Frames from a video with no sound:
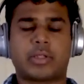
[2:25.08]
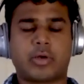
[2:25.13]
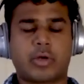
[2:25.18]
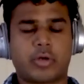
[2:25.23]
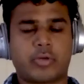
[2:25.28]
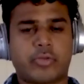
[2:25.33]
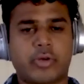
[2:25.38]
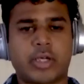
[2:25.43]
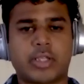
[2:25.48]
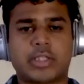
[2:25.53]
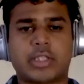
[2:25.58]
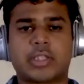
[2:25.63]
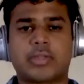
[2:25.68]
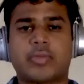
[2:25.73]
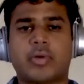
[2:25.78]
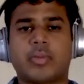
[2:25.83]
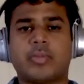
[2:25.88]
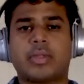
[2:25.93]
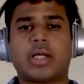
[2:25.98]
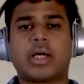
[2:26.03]
configurations
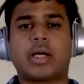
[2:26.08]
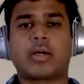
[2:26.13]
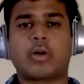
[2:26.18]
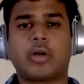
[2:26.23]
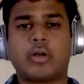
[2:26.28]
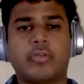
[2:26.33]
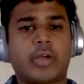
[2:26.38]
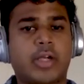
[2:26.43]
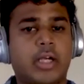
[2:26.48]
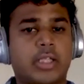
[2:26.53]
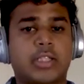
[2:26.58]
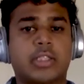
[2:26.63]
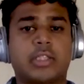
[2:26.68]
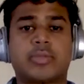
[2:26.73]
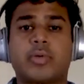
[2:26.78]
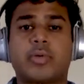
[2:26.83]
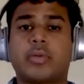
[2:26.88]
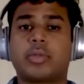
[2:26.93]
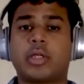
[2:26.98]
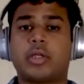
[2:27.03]
from
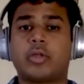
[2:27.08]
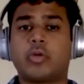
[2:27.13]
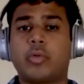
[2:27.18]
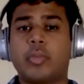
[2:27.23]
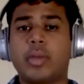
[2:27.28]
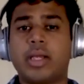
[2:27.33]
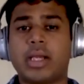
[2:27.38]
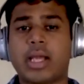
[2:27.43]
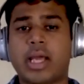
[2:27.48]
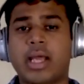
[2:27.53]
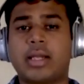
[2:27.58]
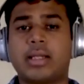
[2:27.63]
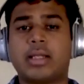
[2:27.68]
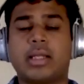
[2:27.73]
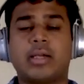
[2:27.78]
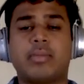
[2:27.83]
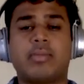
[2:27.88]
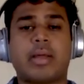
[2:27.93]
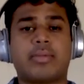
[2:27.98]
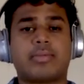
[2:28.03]
the domain and
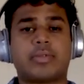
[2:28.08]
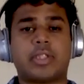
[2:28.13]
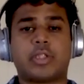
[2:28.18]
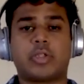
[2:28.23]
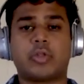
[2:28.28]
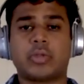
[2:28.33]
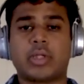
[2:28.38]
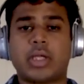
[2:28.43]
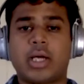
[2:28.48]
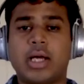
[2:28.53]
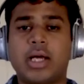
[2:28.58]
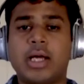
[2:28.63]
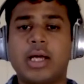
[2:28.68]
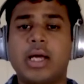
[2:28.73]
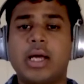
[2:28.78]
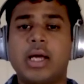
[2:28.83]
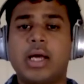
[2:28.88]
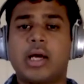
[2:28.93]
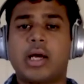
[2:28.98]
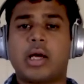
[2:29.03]
then maps it to the
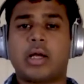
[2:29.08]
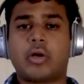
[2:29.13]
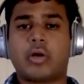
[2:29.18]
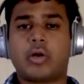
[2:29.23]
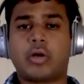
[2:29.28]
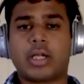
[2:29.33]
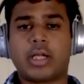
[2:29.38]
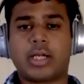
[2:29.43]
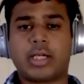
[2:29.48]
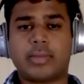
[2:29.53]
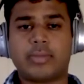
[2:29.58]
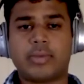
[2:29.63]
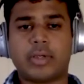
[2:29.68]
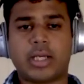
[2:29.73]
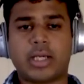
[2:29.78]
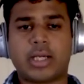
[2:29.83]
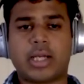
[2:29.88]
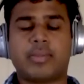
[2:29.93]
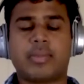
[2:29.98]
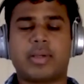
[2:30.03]
non-negative
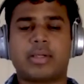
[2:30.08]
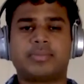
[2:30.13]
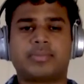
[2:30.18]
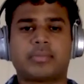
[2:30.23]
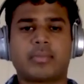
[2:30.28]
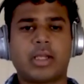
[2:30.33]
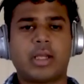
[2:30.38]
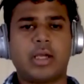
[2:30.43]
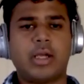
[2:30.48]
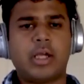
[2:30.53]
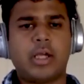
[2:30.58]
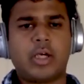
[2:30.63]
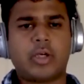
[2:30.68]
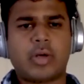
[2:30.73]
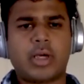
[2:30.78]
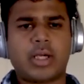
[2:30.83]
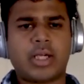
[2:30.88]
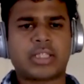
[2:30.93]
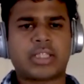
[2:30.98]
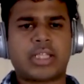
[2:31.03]
real number.
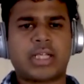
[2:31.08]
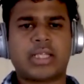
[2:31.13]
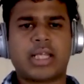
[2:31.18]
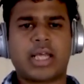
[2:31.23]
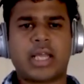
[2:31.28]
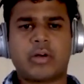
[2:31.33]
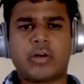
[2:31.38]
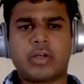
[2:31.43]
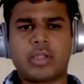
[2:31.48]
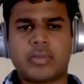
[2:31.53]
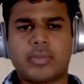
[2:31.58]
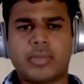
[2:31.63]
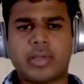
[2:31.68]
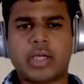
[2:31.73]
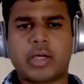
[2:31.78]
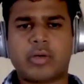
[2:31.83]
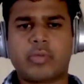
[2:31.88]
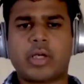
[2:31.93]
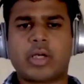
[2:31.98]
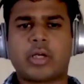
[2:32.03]
To understand the algorithm
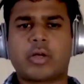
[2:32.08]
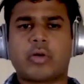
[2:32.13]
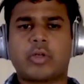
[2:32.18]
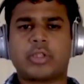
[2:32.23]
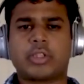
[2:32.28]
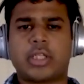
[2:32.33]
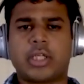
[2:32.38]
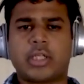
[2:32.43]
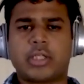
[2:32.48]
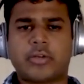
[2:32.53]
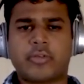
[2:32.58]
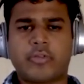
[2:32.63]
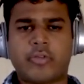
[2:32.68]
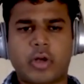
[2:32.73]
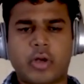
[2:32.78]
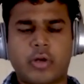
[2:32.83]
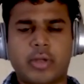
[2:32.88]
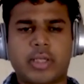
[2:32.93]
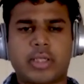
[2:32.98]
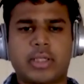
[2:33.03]
better, we are considering the
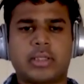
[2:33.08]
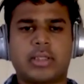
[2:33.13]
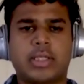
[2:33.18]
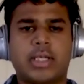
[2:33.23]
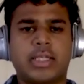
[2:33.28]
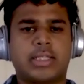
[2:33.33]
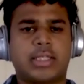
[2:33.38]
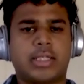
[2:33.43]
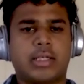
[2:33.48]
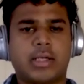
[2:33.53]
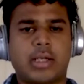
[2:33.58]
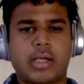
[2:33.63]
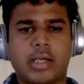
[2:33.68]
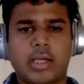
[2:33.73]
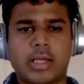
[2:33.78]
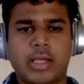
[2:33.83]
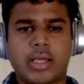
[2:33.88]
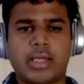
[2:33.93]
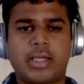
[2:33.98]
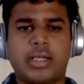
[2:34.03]
following. There is an
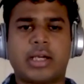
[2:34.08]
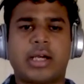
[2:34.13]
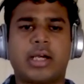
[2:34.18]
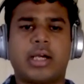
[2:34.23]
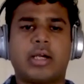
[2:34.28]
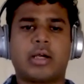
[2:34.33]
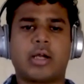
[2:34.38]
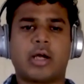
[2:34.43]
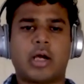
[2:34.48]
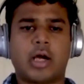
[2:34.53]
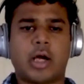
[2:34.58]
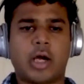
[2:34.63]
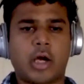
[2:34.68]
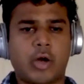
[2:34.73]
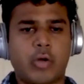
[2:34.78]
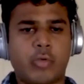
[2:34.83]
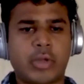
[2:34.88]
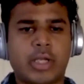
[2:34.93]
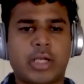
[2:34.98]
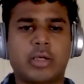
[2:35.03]
inherent,
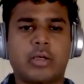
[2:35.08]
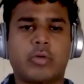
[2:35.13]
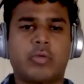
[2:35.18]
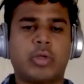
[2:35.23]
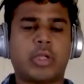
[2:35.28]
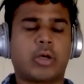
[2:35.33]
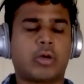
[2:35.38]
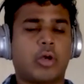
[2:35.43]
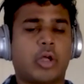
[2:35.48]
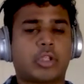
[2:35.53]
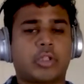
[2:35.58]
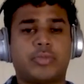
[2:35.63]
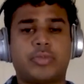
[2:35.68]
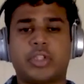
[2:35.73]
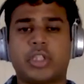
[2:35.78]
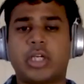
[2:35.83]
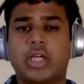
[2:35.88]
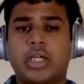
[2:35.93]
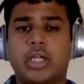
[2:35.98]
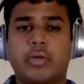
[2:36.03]
without loss of
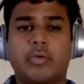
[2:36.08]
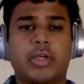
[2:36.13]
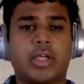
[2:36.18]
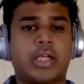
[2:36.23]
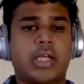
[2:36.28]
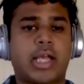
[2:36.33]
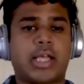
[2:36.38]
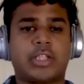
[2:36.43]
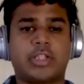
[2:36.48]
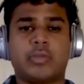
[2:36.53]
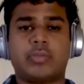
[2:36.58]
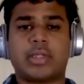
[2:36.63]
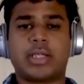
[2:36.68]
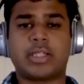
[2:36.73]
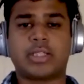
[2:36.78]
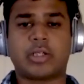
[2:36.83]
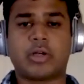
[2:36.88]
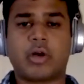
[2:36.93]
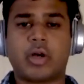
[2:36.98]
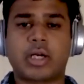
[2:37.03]
generality, we can assume
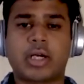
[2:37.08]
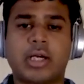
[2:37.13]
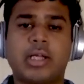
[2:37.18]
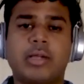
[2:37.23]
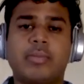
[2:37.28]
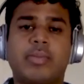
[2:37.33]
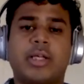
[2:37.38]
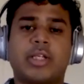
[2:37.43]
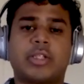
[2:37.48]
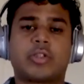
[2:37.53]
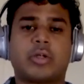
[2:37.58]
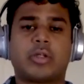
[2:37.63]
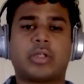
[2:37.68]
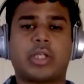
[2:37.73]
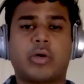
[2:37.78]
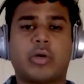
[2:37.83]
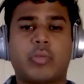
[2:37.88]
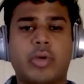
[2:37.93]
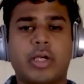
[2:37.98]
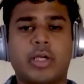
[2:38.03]
there is an ordering based on
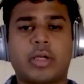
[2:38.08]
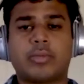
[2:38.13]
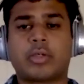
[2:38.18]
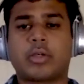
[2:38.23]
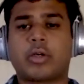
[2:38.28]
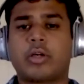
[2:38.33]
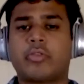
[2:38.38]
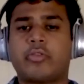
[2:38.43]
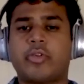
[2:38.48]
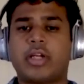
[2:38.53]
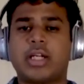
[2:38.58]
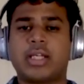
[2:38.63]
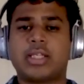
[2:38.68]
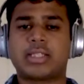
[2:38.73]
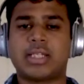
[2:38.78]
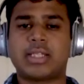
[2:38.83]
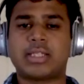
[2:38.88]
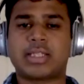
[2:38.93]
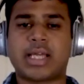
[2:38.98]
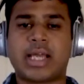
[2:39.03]
the weight of the
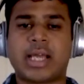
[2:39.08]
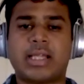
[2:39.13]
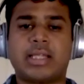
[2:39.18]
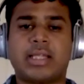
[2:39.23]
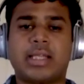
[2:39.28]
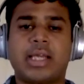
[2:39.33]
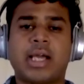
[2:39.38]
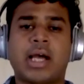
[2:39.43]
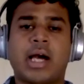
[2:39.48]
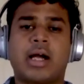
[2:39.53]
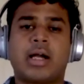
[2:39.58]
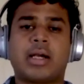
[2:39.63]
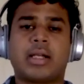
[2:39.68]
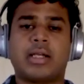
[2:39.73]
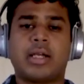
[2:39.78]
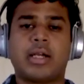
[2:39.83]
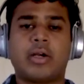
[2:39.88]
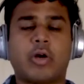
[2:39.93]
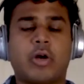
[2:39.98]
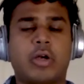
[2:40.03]
configurations, and they are
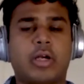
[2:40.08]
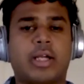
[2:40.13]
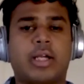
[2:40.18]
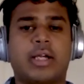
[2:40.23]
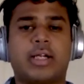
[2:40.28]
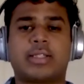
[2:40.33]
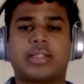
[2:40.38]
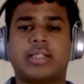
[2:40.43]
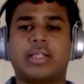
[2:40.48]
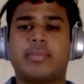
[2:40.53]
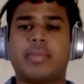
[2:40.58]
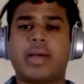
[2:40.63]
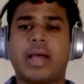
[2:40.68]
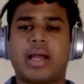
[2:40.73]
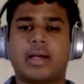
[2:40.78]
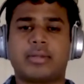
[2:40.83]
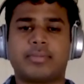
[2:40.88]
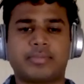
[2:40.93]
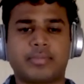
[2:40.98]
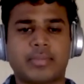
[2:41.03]
in a non-decreasing
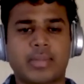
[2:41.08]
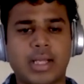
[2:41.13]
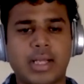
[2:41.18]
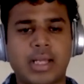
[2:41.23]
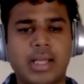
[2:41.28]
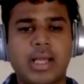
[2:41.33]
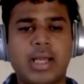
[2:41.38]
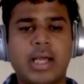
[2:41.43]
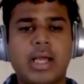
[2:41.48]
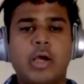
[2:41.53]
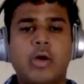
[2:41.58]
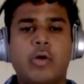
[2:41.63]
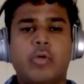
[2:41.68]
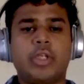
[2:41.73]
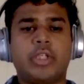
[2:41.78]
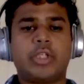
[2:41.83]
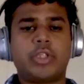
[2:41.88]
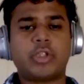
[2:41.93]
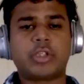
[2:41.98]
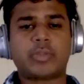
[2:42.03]
manner.
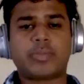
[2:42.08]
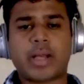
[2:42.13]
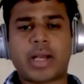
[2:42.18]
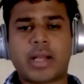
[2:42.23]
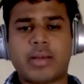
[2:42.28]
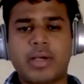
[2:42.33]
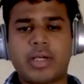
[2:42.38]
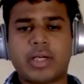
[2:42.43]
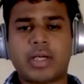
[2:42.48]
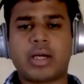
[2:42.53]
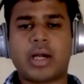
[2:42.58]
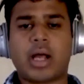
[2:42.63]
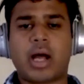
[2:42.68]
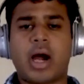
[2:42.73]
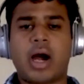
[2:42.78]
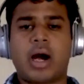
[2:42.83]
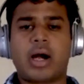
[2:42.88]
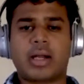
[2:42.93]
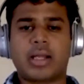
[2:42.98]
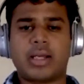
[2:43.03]
We choose parameter
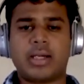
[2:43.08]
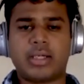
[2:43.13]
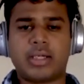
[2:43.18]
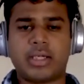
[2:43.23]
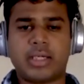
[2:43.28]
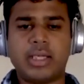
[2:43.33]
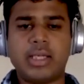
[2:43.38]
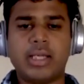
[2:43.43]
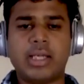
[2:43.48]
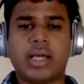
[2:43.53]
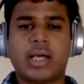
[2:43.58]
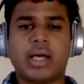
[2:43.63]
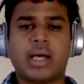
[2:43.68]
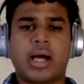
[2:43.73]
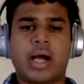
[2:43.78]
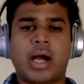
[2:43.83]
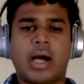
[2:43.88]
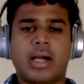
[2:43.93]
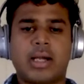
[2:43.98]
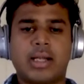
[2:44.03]
r and t.
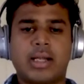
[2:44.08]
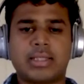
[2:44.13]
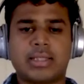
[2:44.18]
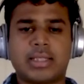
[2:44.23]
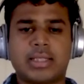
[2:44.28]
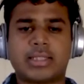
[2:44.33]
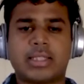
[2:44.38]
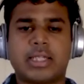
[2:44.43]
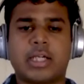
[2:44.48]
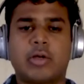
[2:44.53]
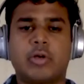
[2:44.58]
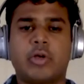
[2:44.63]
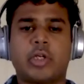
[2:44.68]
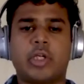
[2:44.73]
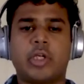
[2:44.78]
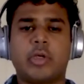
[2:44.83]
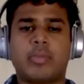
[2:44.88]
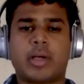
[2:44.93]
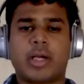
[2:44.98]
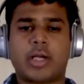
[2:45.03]
R is less than equal to
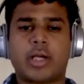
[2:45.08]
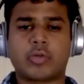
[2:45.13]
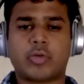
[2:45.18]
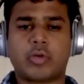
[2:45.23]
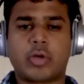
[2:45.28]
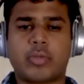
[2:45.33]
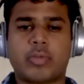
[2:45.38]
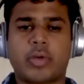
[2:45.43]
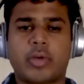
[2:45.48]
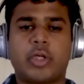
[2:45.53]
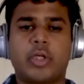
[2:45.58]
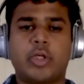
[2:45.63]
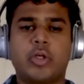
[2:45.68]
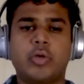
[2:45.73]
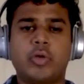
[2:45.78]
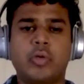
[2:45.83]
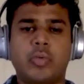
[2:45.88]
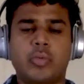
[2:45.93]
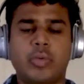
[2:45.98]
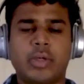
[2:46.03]
q minus 1 over
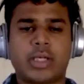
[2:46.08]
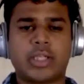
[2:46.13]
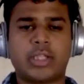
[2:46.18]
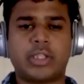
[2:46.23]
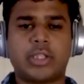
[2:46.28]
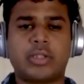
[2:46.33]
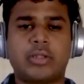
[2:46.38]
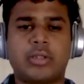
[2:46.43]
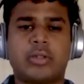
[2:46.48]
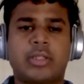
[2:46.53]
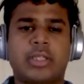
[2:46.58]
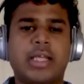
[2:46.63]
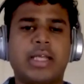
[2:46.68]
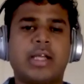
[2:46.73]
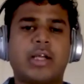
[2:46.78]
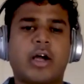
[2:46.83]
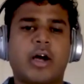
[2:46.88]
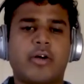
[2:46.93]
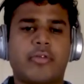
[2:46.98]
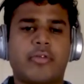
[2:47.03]
2. We can
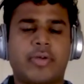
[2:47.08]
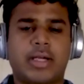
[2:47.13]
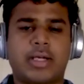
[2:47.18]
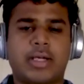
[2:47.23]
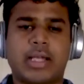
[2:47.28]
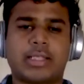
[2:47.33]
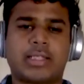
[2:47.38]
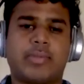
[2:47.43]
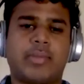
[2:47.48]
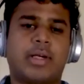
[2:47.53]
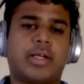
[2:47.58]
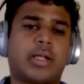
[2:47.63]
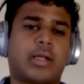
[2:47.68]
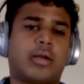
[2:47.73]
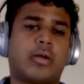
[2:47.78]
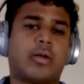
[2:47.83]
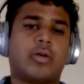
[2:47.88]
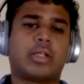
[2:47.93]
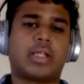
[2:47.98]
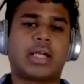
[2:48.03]
think of it as a mental
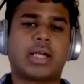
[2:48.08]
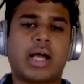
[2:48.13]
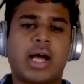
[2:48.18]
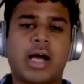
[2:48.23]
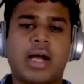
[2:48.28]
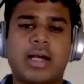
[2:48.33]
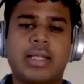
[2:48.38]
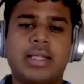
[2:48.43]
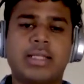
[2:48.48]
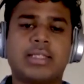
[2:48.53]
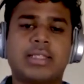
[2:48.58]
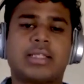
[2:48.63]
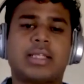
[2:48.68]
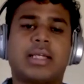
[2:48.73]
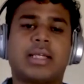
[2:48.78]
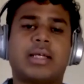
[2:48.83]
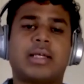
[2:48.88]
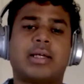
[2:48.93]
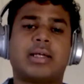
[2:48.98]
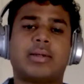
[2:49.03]
note that r is
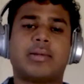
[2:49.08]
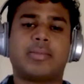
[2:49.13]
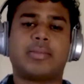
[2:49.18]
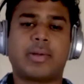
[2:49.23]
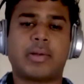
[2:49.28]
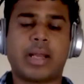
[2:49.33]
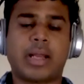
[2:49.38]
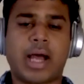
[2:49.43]
the